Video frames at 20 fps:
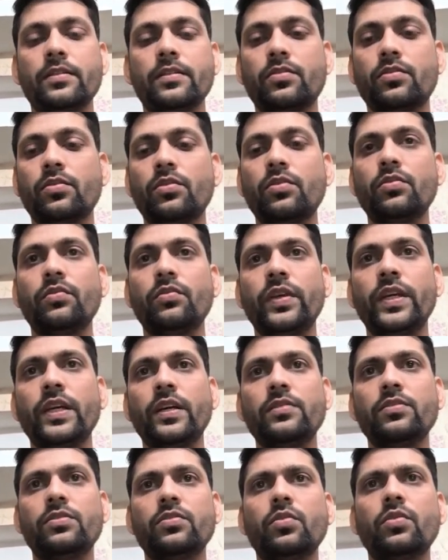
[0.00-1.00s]
So we
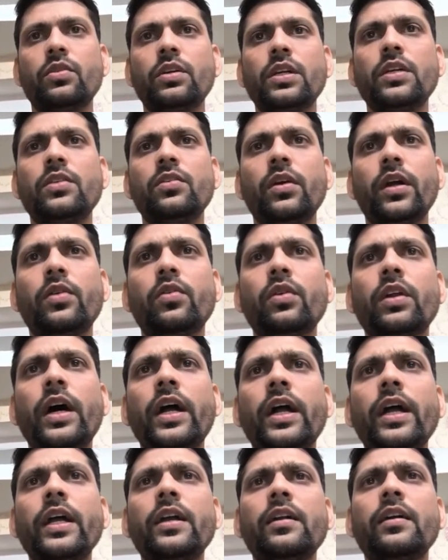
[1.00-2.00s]
are only going to
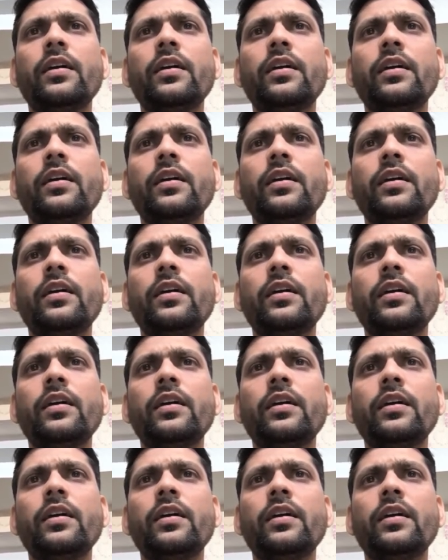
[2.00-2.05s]
write